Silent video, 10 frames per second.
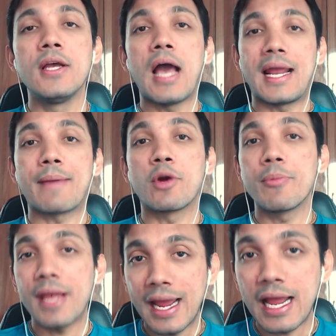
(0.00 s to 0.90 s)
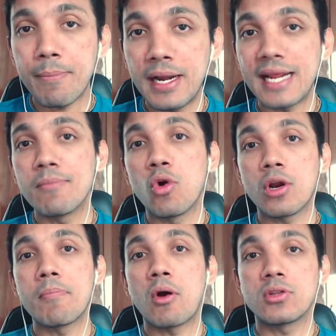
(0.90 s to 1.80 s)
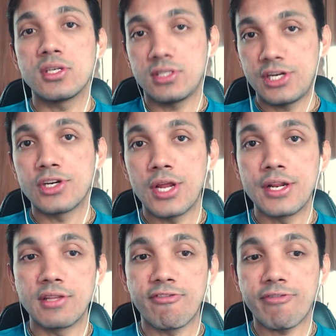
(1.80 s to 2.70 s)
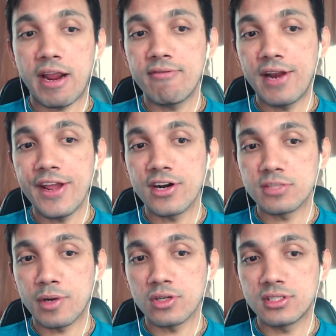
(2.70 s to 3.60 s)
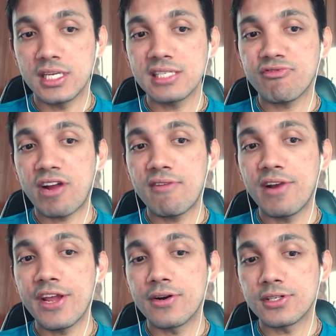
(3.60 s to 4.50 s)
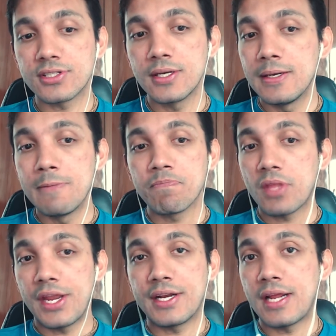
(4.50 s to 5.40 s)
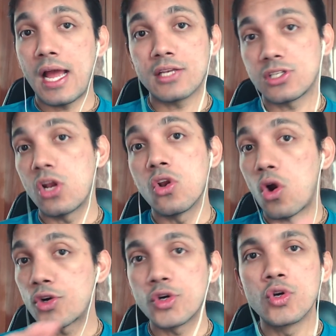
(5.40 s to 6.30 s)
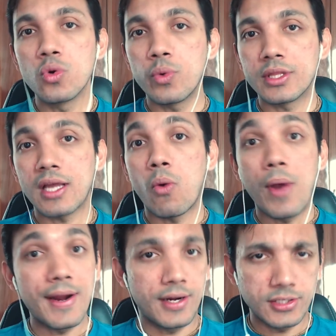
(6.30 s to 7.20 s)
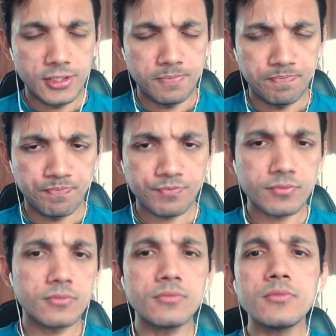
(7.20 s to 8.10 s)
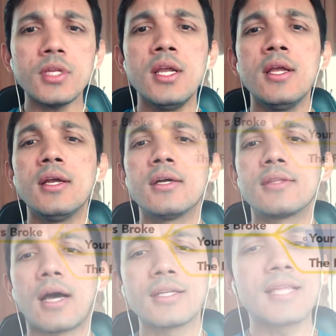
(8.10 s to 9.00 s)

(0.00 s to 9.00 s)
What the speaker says: And I'm going to be elaborating more about this in the 5 layers, because these 5 layers, it has a lot to do with awareness. The other